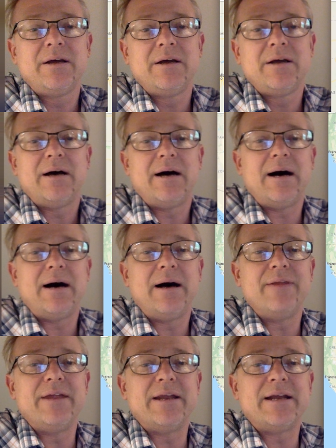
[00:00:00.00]
and then
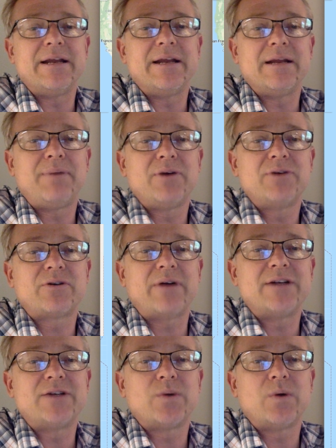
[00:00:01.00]
I did
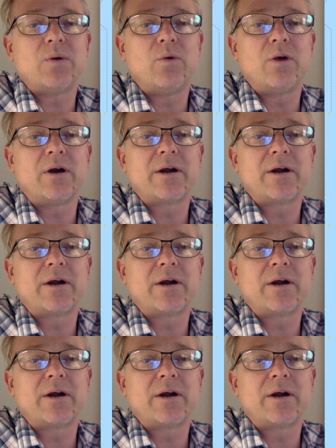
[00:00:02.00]
postgraduate work